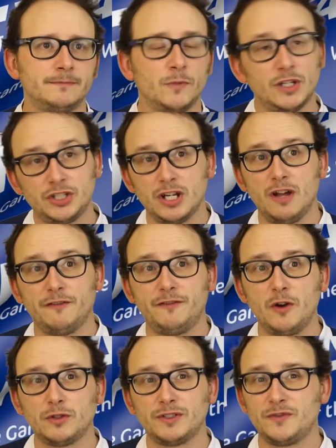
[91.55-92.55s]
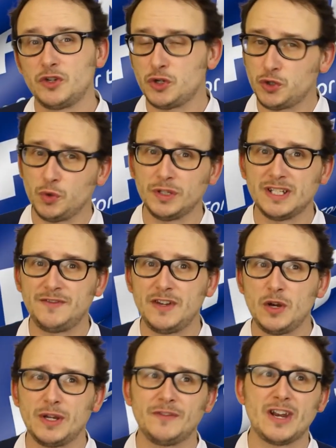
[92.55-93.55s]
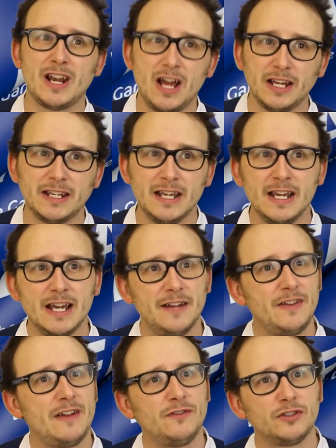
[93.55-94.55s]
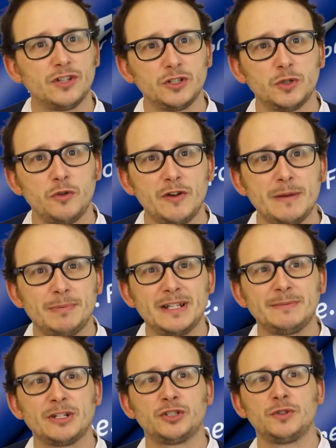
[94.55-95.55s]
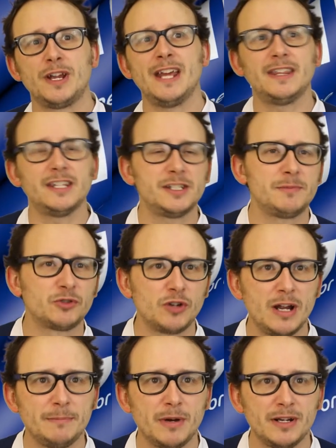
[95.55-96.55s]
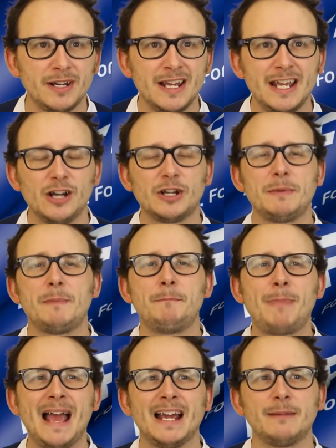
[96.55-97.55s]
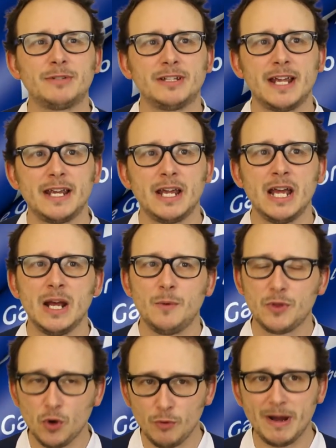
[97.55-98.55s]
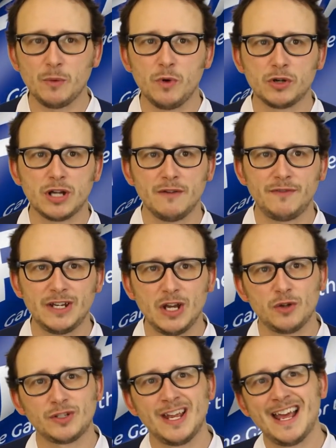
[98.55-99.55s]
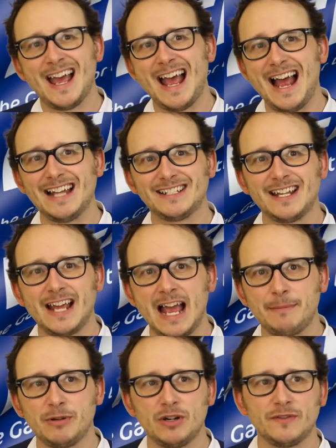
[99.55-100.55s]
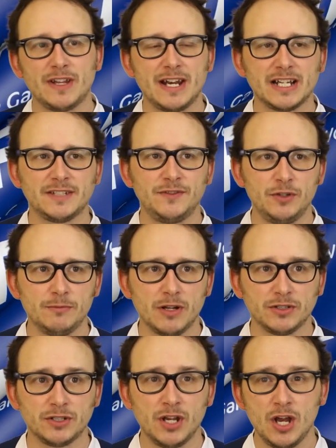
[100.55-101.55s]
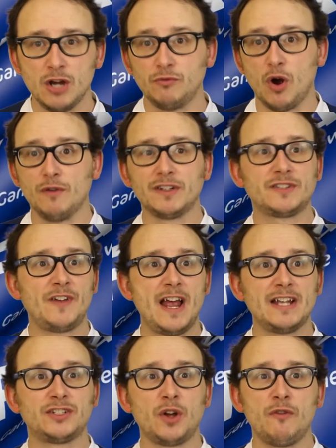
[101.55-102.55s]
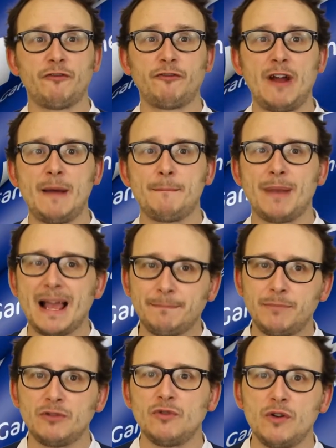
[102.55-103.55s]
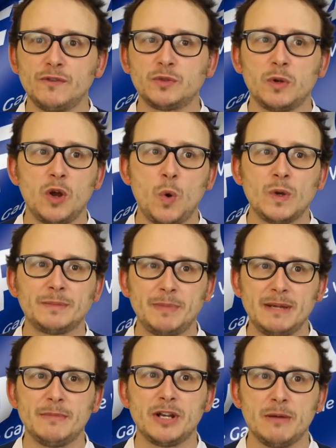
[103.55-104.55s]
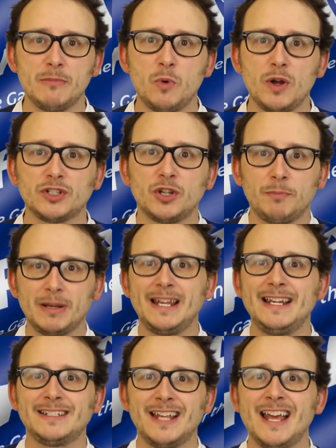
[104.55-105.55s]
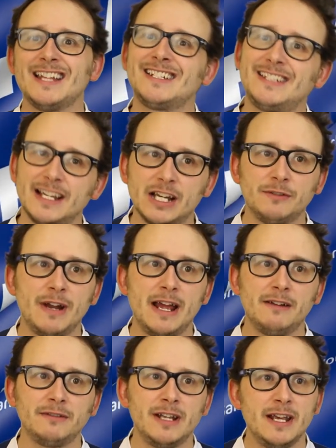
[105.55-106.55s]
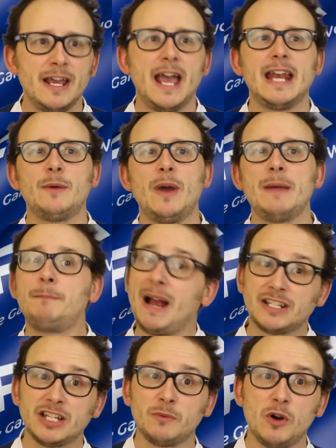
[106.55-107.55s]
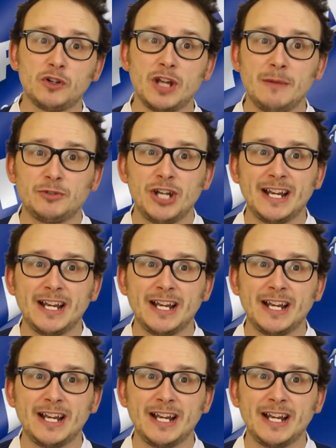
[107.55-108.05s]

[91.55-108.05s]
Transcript: Well, that's your lot, folks. If you enjoyed this video, give it a like. If you have not done so already, please make sure you hit the subscribe button. It'll keep you bang up to date with all my World Cup videos as they happen over the next few months. Rovers fans, don't fret. Blackburn Rovers will always be my number one, so please stick around. Anyway, back to the World Cup.